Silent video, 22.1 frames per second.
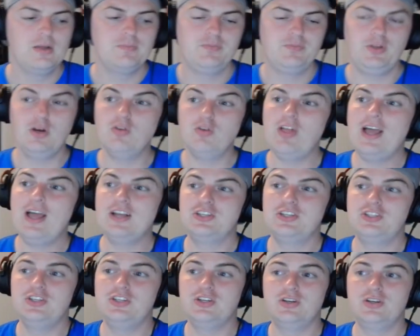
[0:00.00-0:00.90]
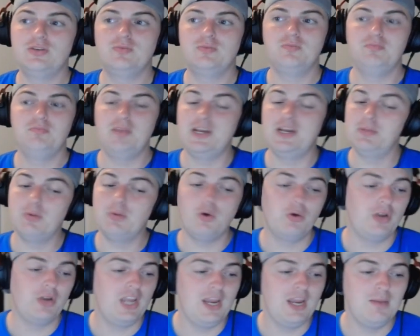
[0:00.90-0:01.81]
You know, last year made a
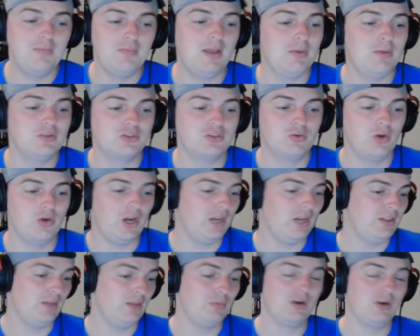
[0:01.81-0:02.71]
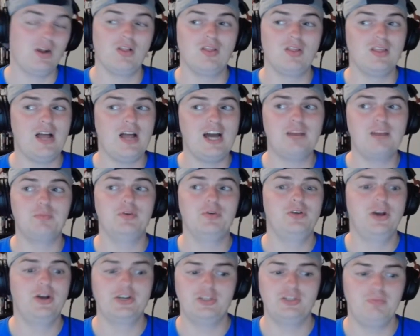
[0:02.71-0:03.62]
bowl game that was great. They bring a lot of
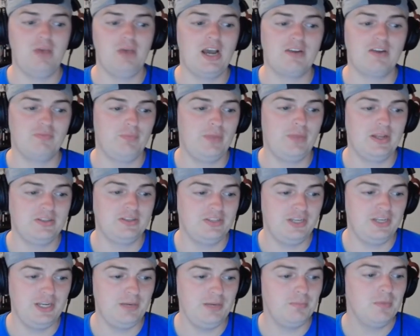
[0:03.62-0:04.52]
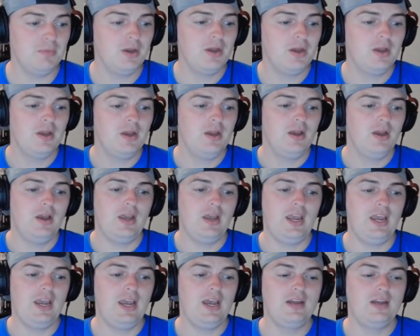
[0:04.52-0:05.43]
production back from that team,
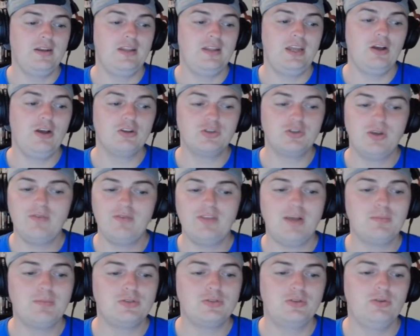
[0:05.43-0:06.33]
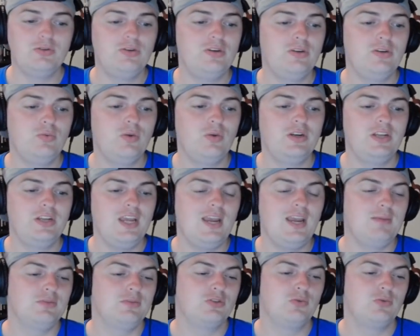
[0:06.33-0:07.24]
and they also have the opportunity to win
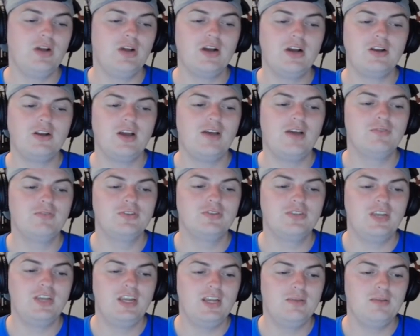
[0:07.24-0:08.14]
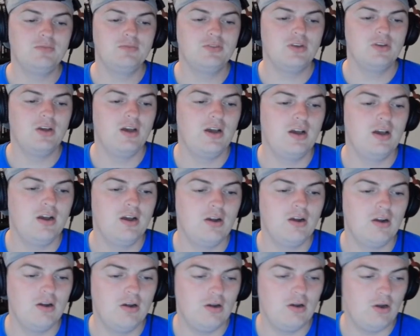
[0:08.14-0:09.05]
games. Three non conference games uh,
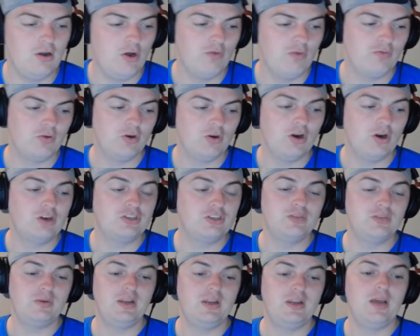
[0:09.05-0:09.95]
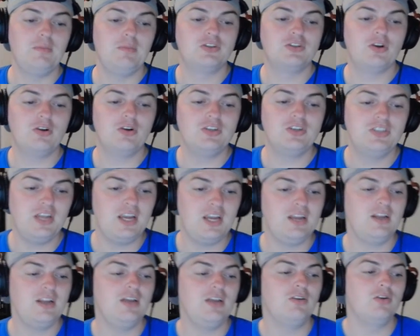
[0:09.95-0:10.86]
over, excuse me, yeah, Missouri
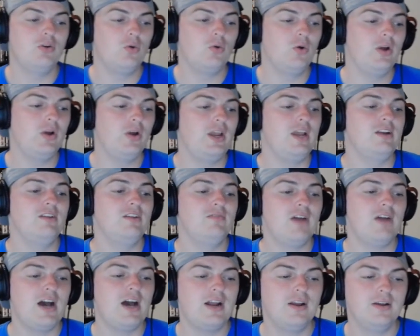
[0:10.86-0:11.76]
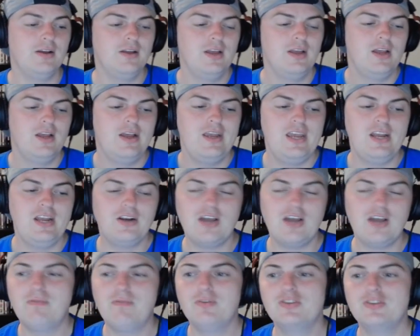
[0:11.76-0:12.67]
State, Illinois, and Nevada in
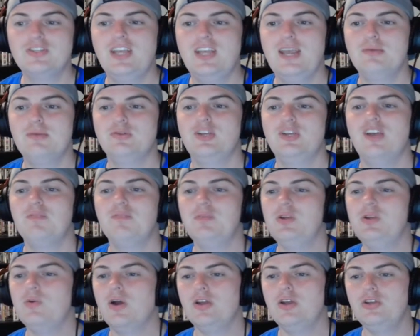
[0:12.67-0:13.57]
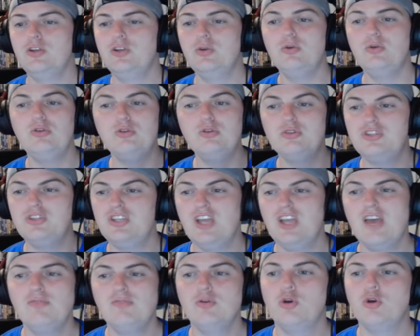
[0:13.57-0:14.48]
conference games. we you have BYU,
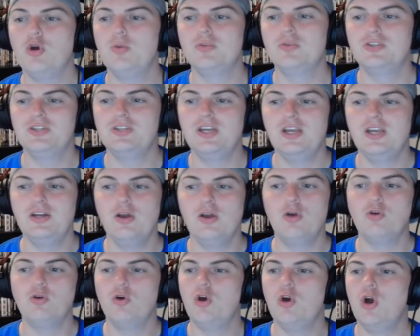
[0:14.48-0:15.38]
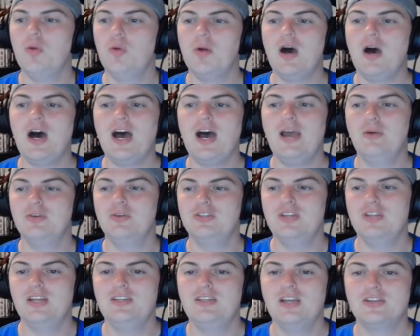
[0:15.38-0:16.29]
UCF, Oklahoma State, Oklahoma, Iowa
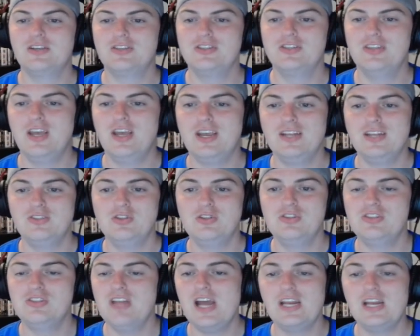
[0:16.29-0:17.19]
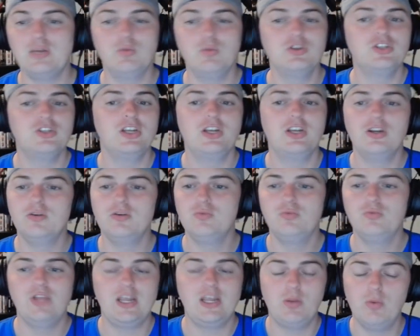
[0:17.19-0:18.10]
State, Texas Tech, and Cincinnati, which they
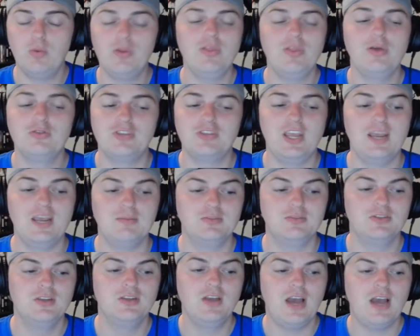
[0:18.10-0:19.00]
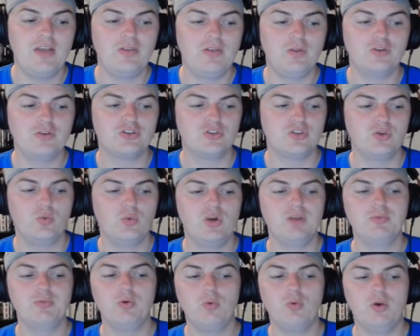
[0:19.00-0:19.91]
can they can win those games. I think those are the
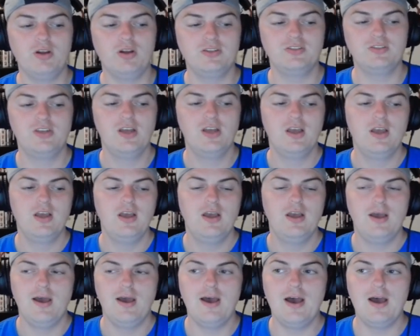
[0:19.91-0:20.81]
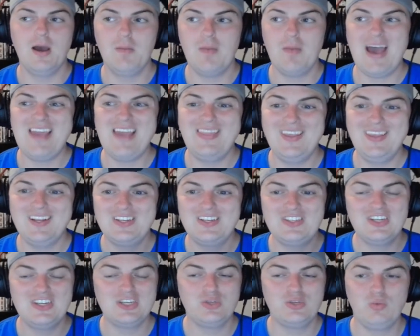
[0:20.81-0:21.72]
winnable ones. Um, I think
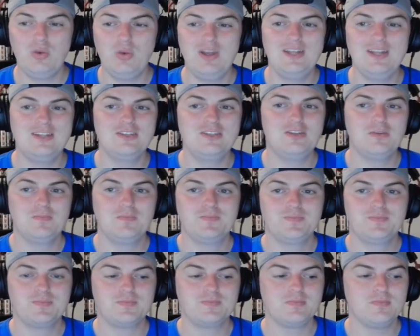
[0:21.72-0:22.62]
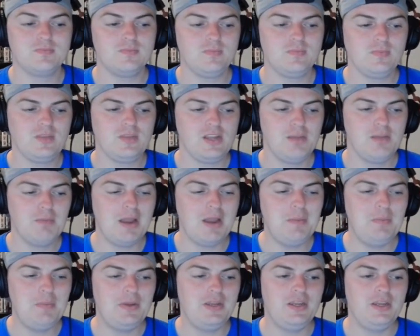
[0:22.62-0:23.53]
six wins
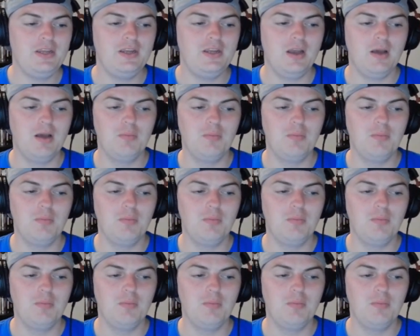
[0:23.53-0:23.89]
might be